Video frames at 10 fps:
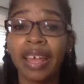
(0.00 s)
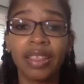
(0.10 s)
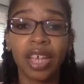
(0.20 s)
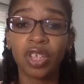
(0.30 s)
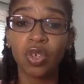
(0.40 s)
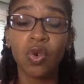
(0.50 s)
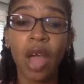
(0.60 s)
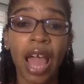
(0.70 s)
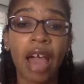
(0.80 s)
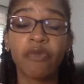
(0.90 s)
And then
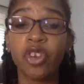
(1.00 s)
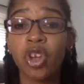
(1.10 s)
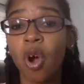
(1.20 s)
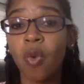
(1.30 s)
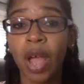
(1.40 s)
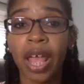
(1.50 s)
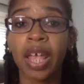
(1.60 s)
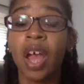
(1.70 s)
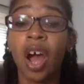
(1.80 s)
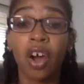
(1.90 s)
you have no
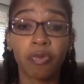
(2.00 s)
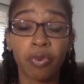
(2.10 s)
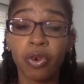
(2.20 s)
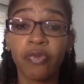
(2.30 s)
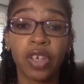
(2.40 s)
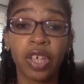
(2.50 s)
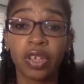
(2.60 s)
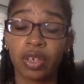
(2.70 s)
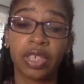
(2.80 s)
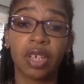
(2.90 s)
way of proving
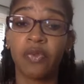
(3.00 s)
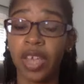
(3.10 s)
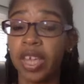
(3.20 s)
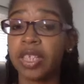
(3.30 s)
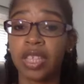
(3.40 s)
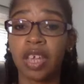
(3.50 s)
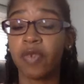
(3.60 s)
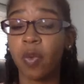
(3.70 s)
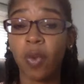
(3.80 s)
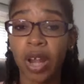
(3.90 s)
yourself
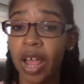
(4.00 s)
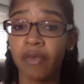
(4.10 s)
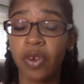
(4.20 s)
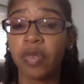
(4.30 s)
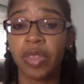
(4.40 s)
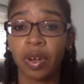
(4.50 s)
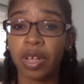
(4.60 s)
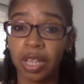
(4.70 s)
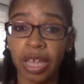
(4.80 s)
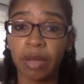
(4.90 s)
innocent for whatever their
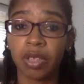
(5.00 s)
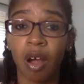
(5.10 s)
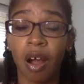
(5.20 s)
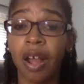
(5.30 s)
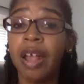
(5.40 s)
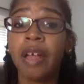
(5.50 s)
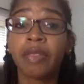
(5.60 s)
claims are.